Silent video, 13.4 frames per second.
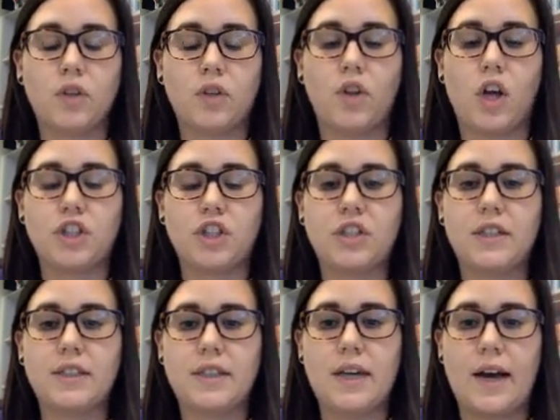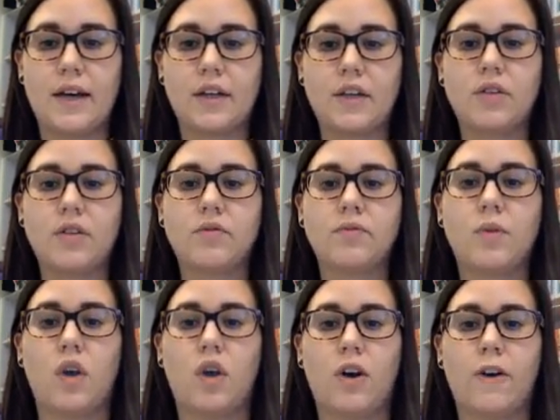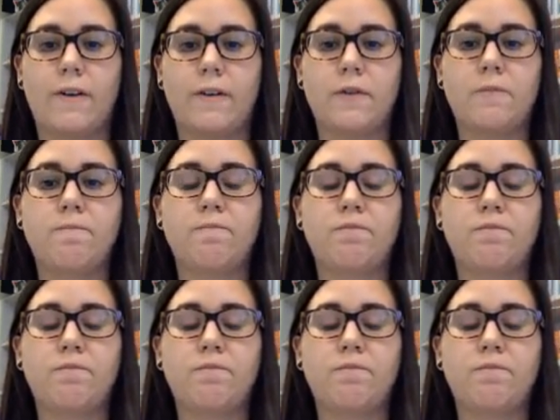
launched an attack on